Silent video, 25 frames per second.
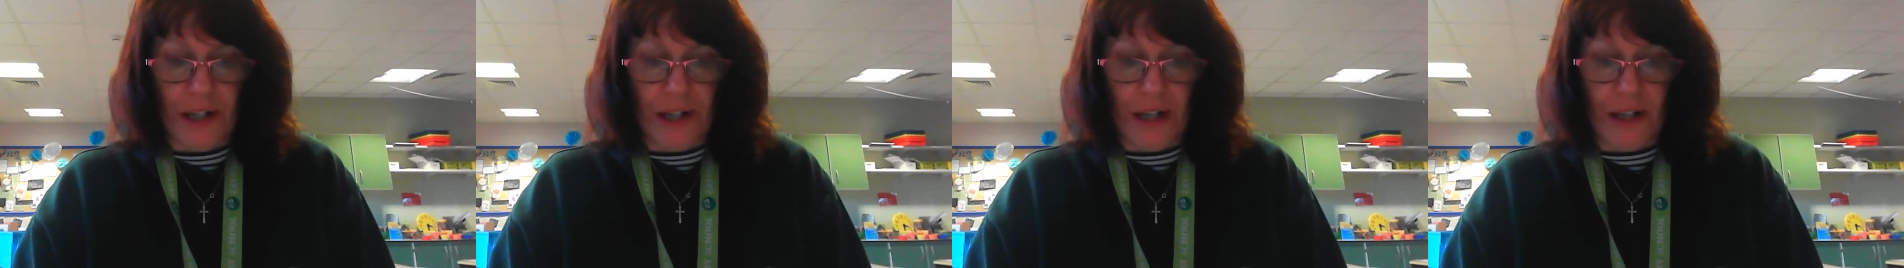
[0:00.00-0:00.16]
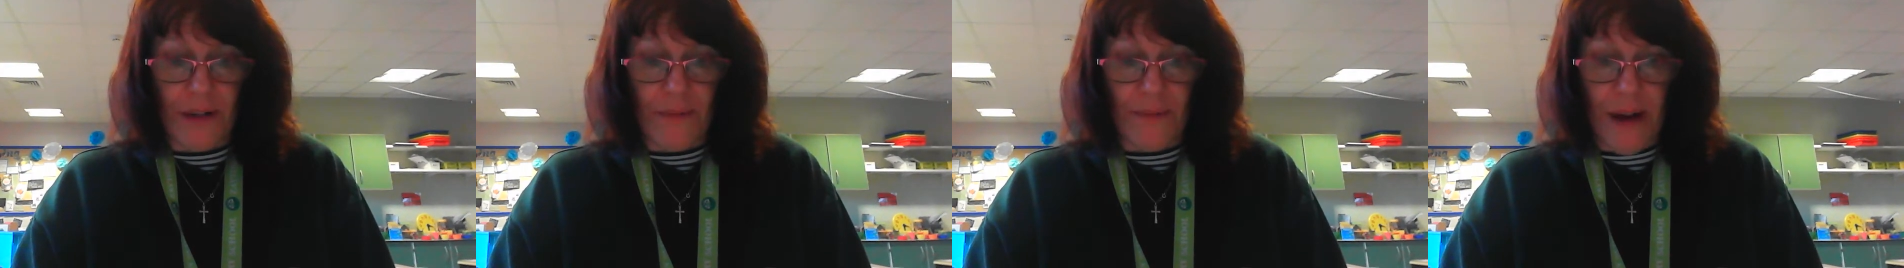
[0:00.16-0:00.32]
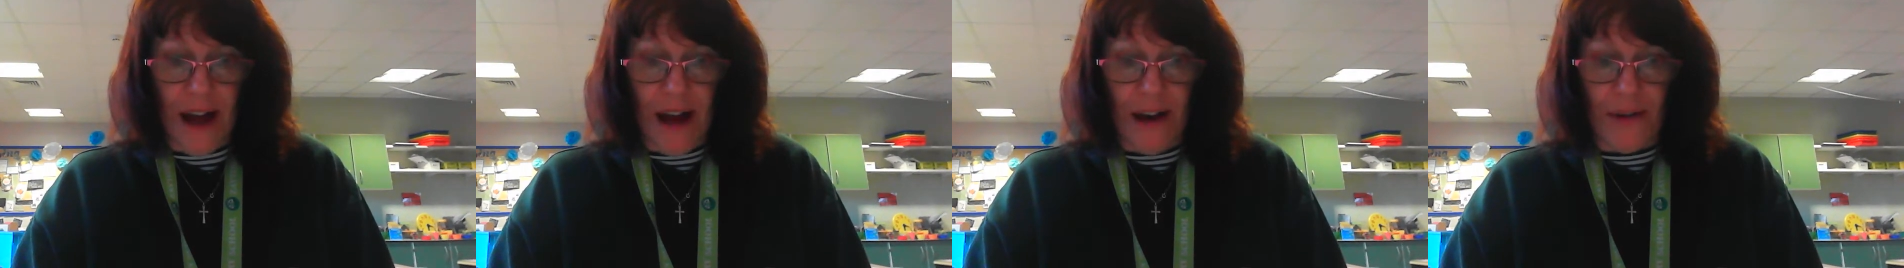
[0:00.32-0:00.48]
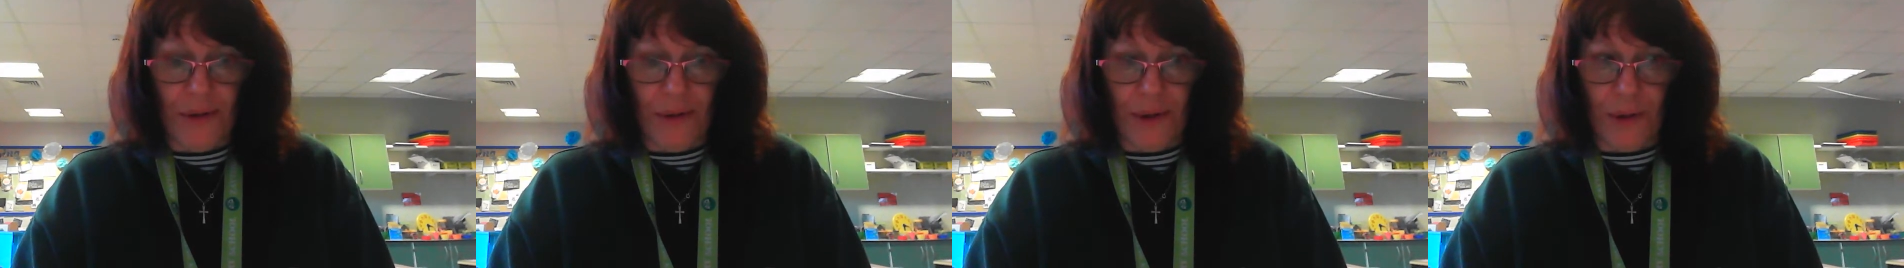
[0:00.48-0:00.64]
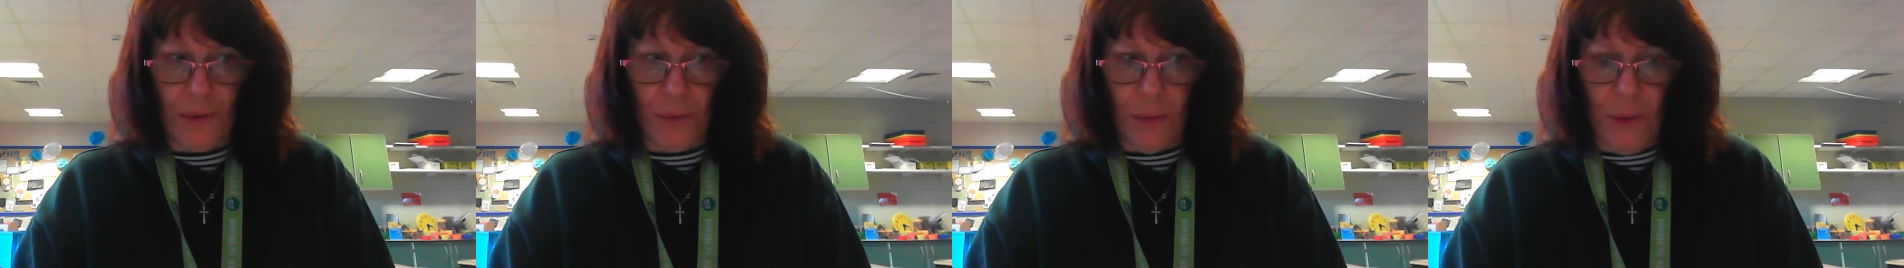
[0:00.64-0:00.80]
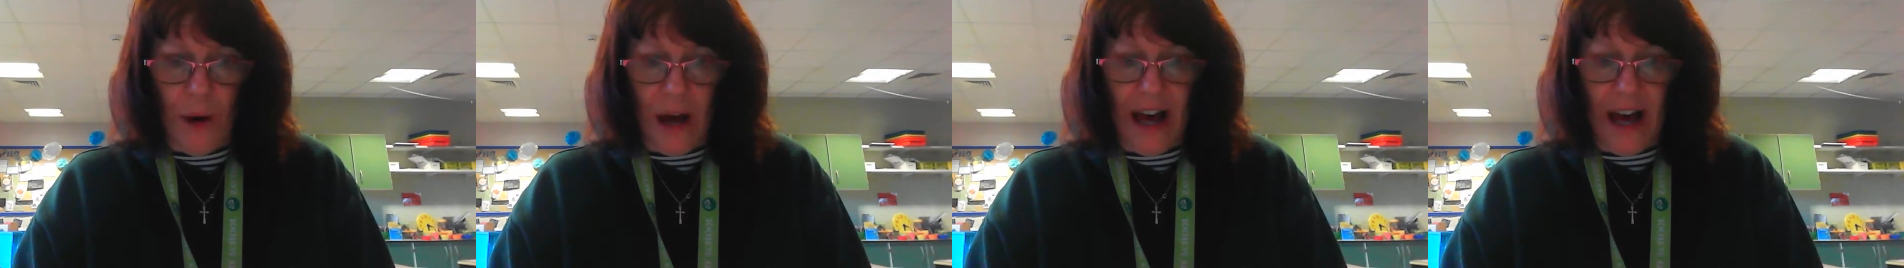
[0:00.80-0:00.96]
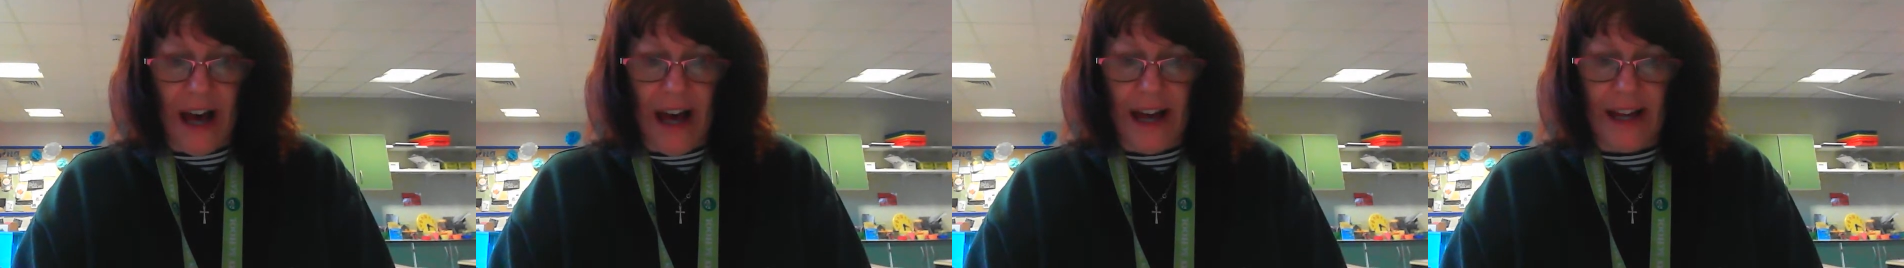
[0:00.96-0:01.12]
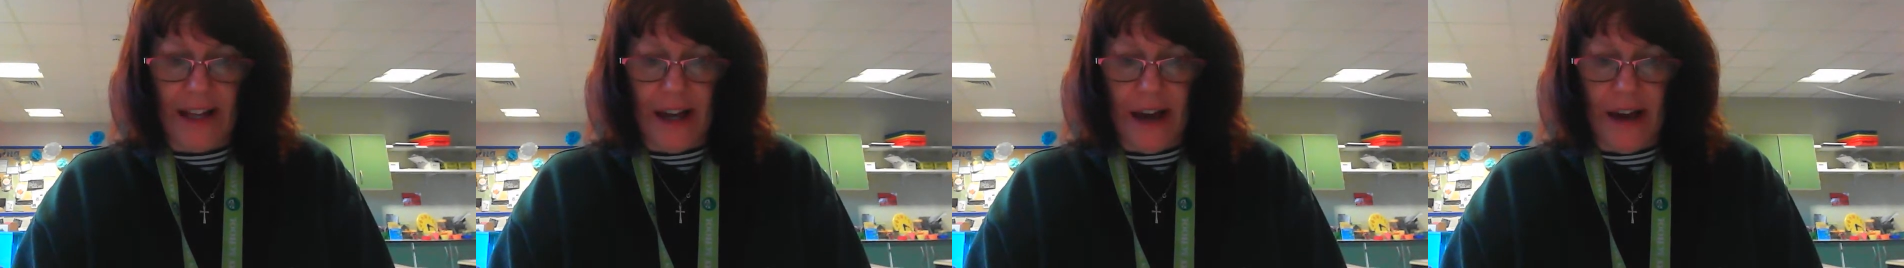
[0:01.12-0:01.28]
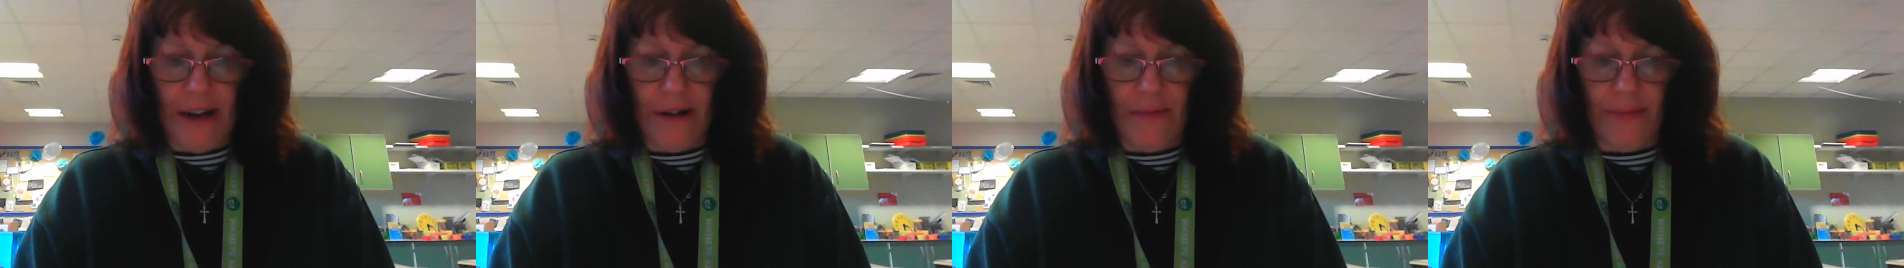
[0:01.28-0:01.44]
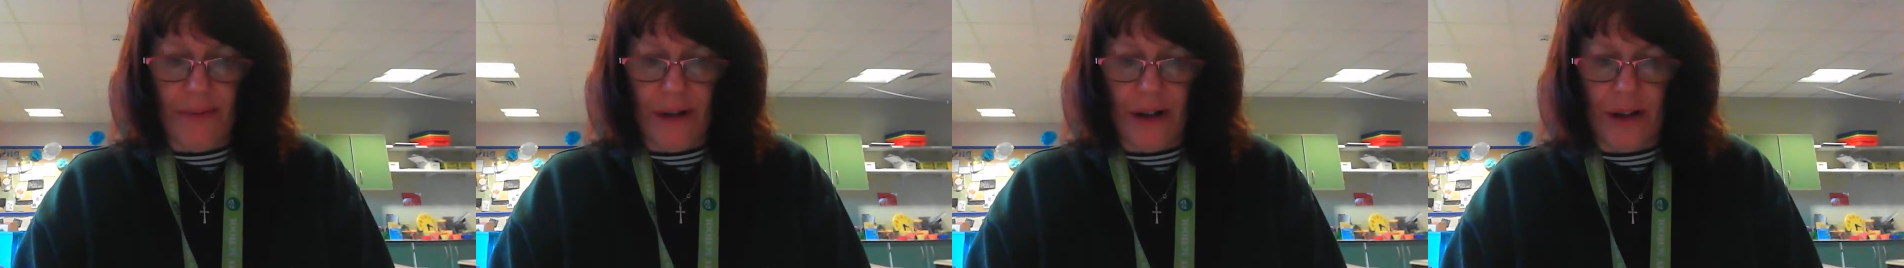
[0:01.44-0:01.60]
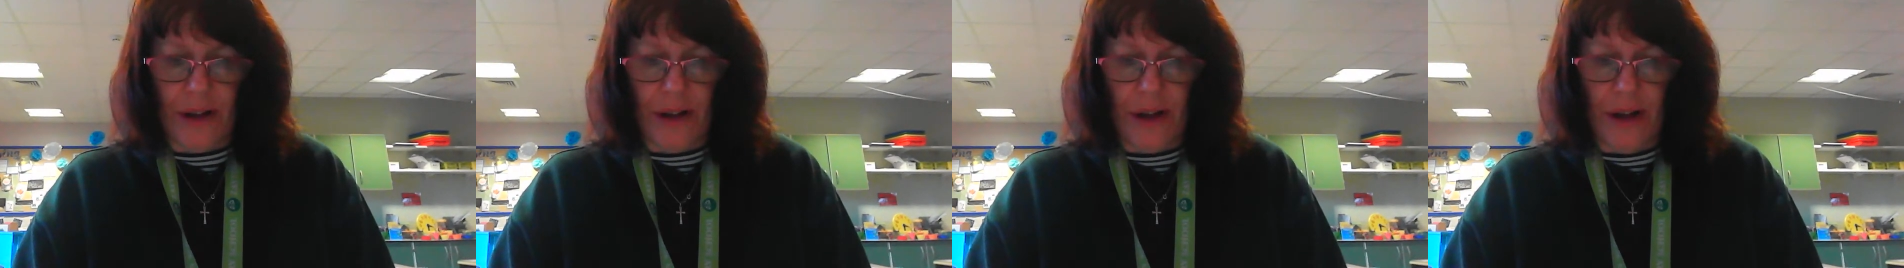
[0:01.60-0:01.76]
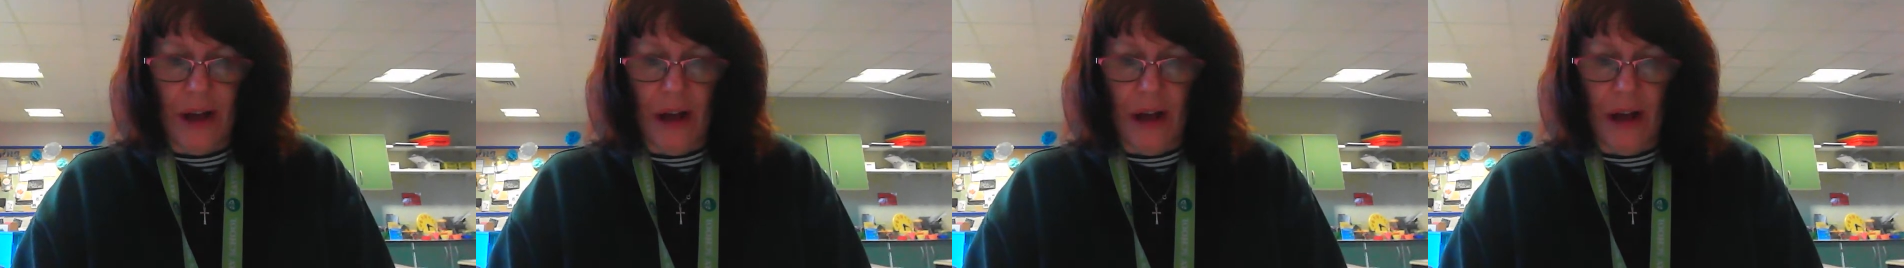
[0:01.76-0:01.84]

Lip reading: his mouth was wide open.